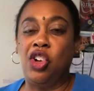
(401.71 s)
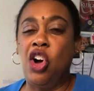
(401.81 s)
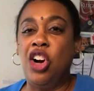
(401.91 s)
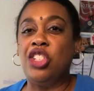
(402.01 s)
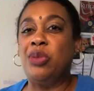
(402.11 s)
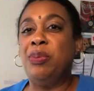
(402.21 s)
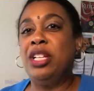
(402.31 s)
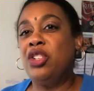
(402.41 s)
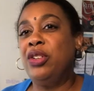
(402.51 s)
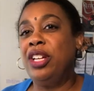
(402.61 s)
calls
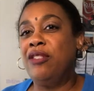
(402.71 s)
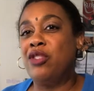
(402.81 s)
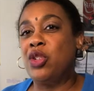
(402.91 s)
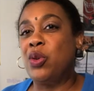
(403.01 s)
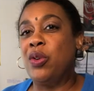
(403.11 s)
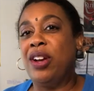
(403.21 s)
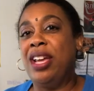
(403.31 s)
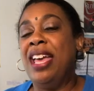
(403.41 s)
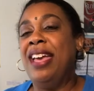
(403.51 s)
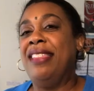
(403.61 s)
mental
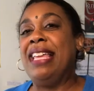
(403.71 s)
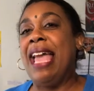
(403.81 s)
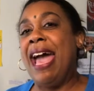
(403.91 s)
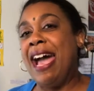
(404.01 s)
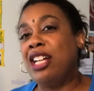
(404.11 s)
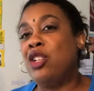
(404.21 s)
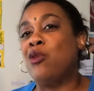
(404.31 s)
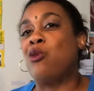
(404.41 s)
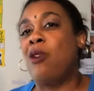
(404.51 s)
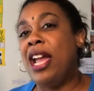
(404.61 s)
inventory the act
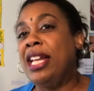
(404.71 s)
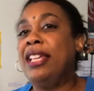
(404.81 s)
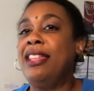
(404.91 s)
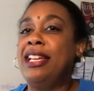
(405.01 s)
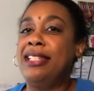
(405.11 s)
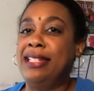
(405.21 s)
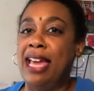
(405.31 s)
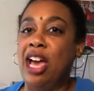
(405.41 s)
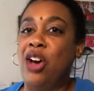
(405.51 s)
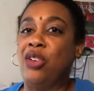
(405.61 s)
of writing things
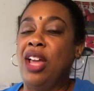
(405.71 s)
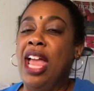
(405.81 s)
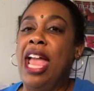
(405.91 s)
down